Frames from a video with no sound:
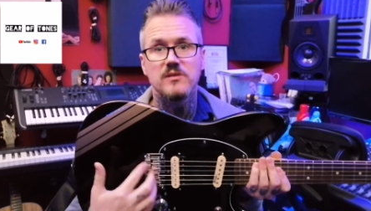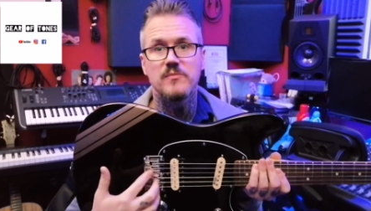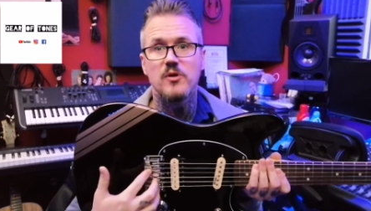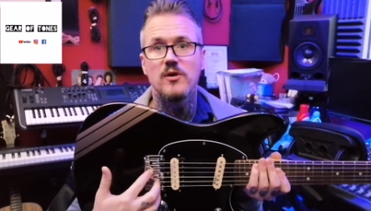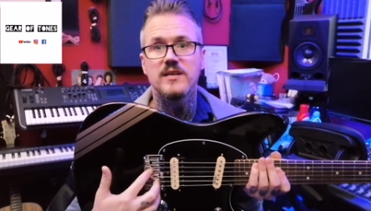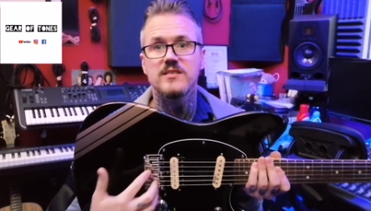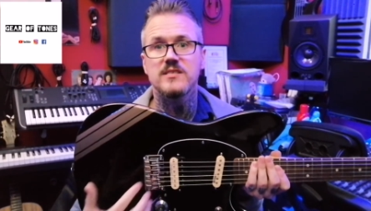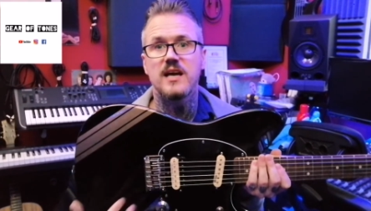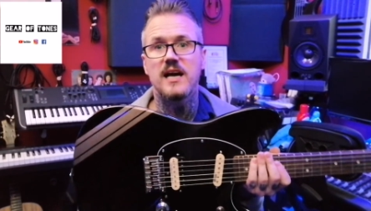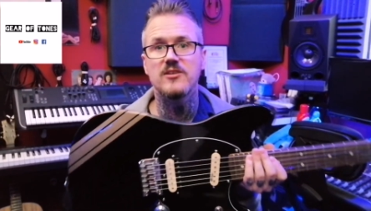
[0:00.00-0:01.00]
to be
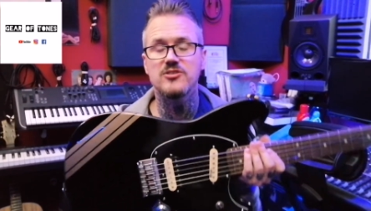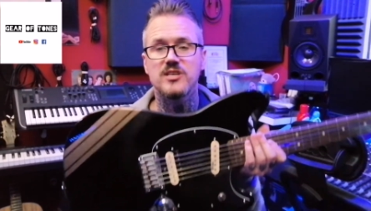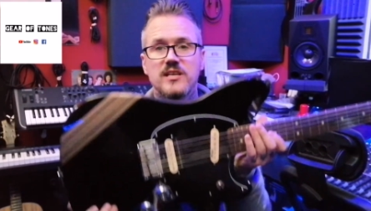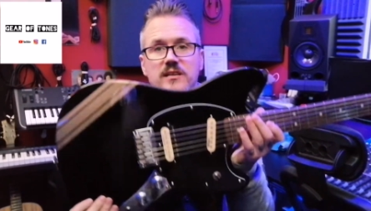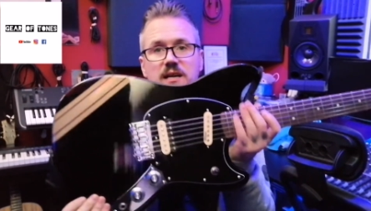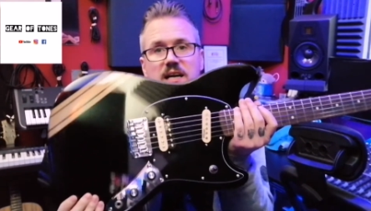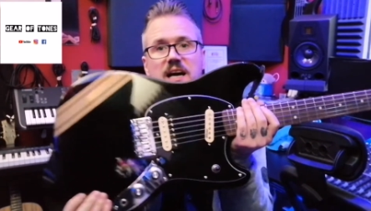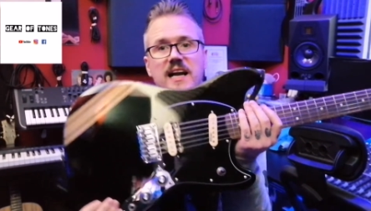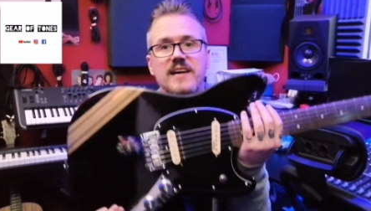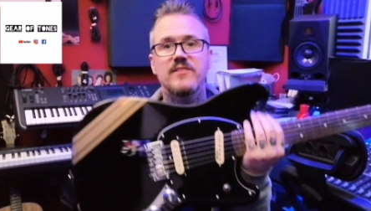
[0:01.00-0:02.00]
honest, I used to
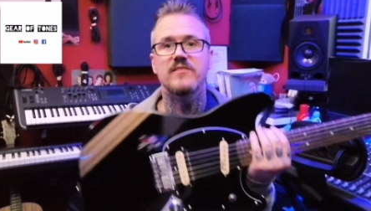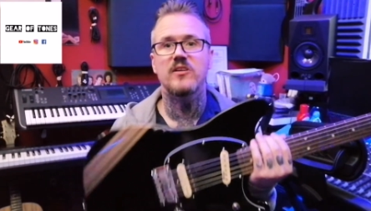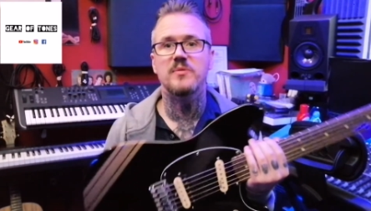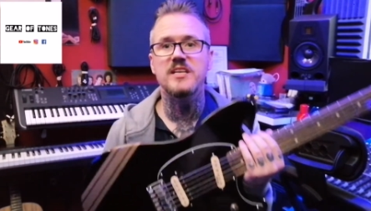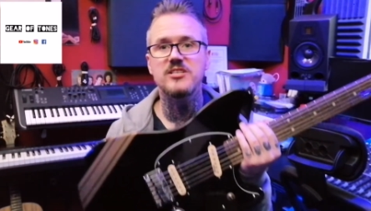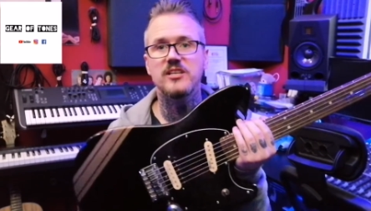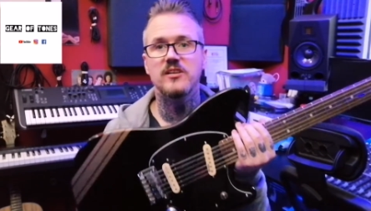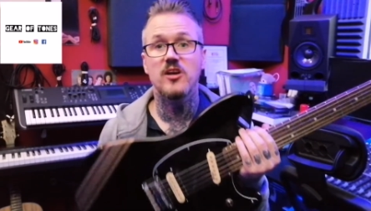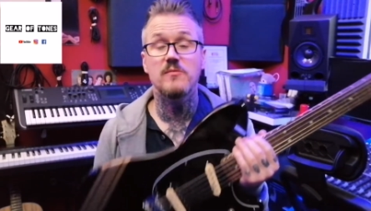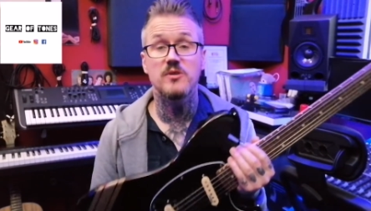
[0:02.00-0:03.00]
I never ever
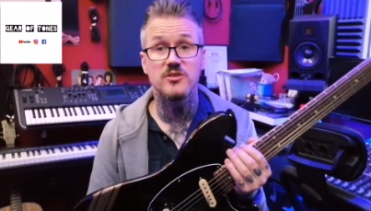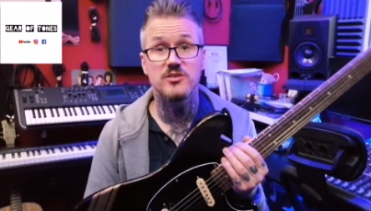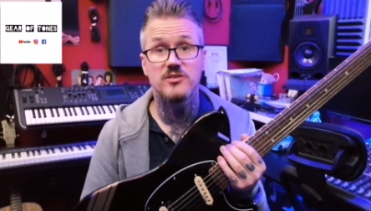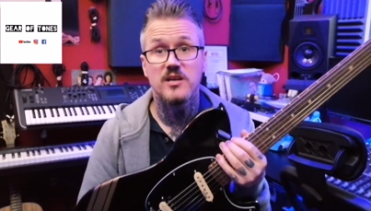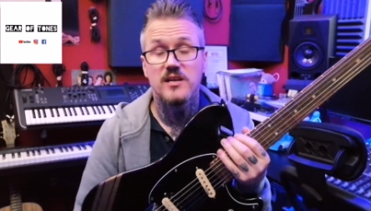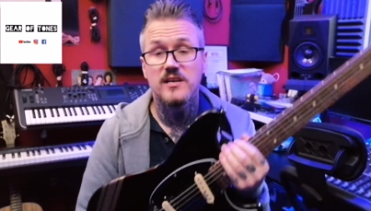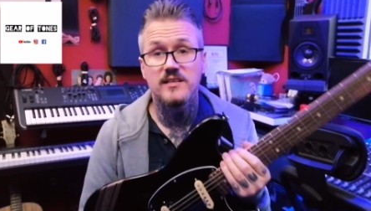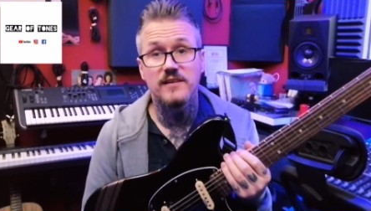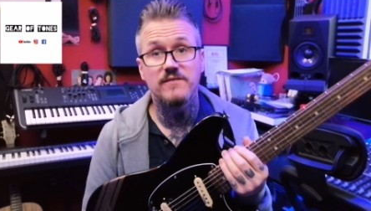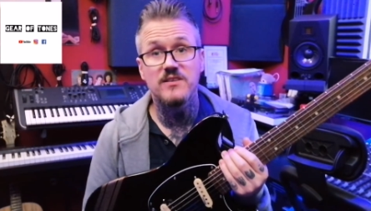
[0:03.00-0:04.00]
appreciated how much
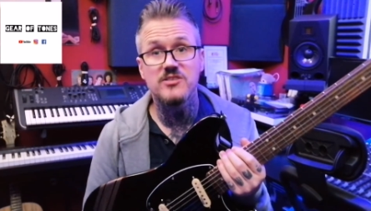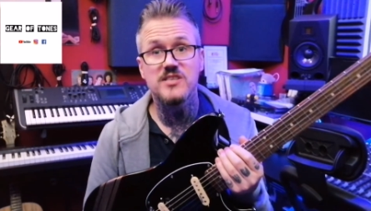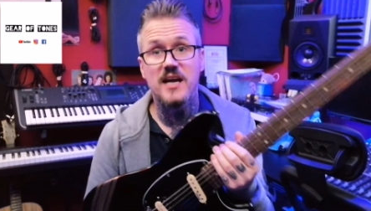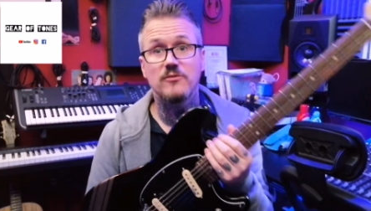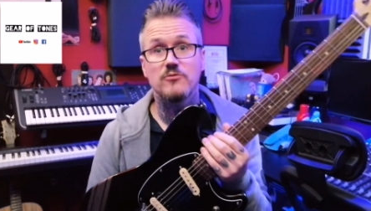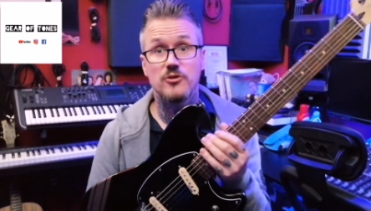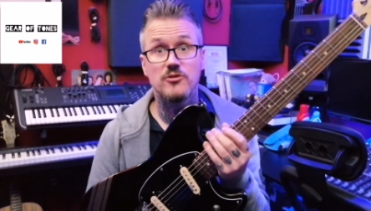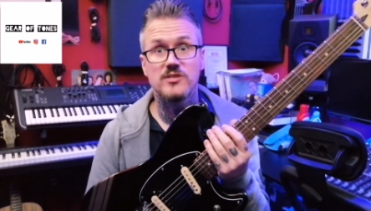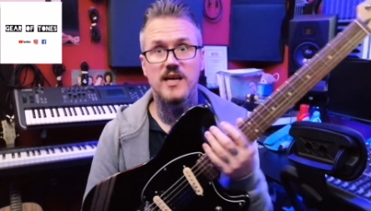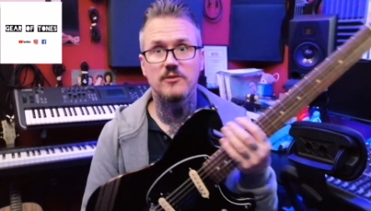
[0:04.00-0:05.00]
difference saddles,
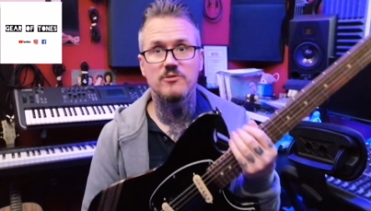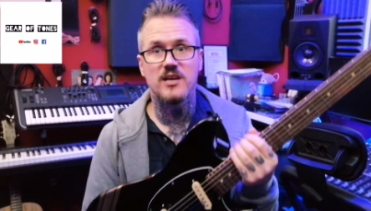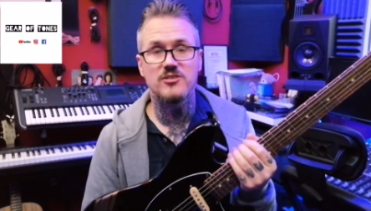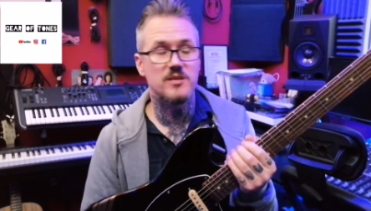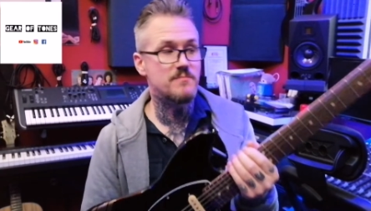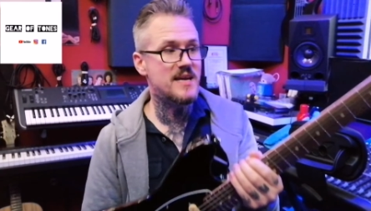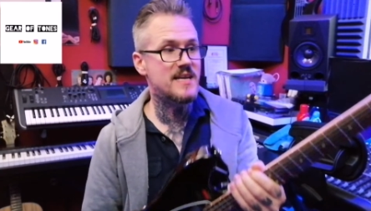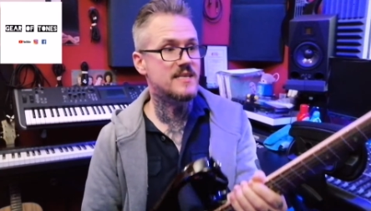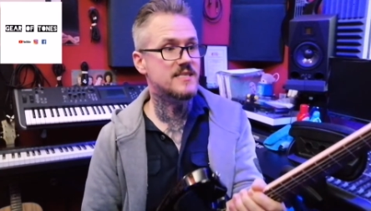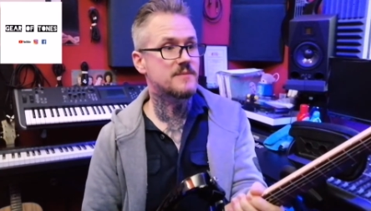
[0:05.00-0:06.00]
good saddles actually
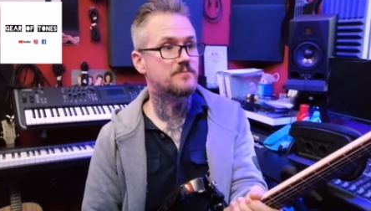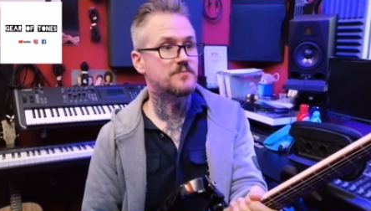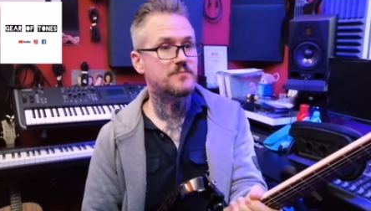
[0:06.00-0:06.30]
makes.